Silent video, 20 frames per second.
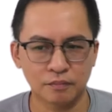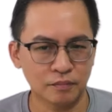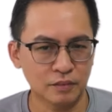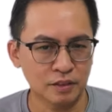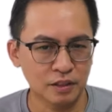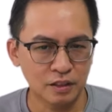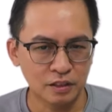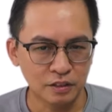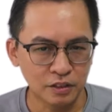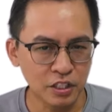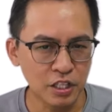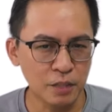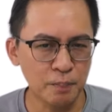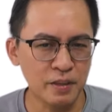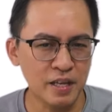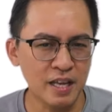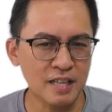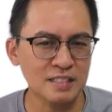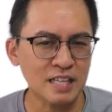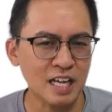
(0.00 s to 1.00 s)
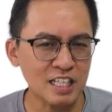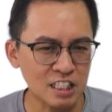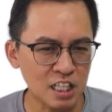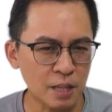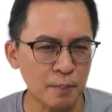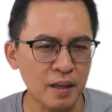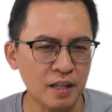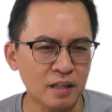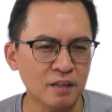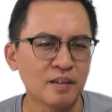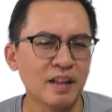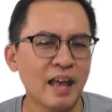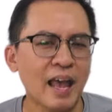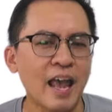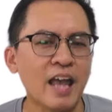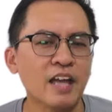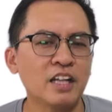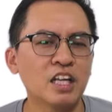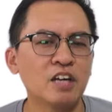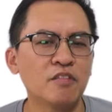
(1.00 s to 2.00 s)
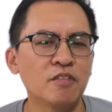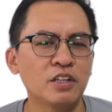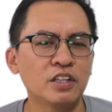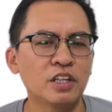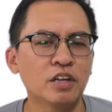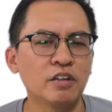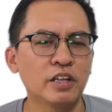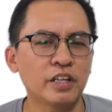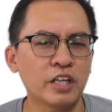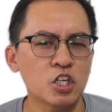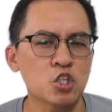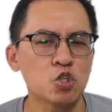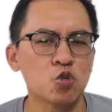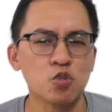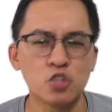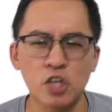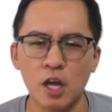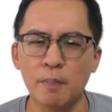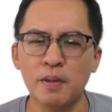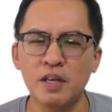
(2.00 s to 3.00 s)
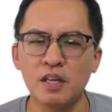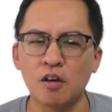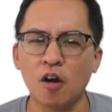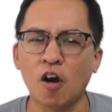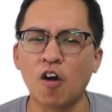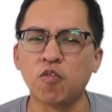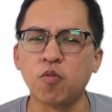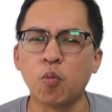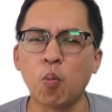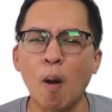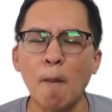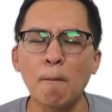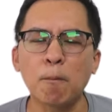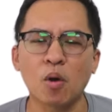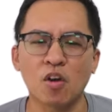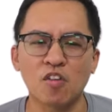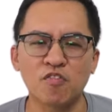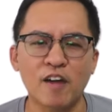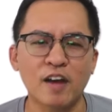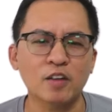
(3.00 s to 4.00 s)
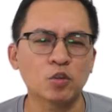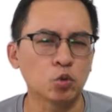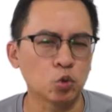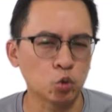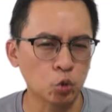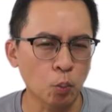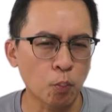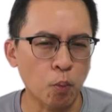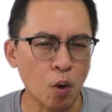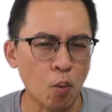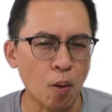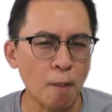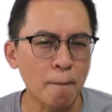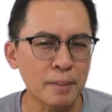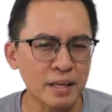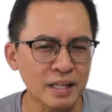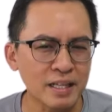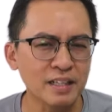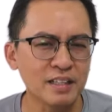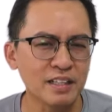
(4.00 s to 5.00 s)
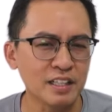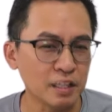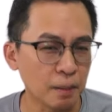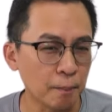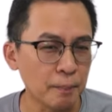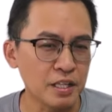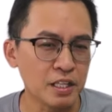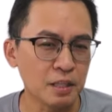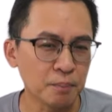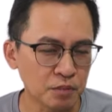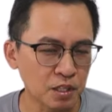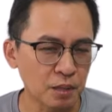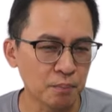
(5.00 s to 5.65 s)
DBS estimate annual retail leakage to JB of 1.5 to 2.1 billion in the medium term.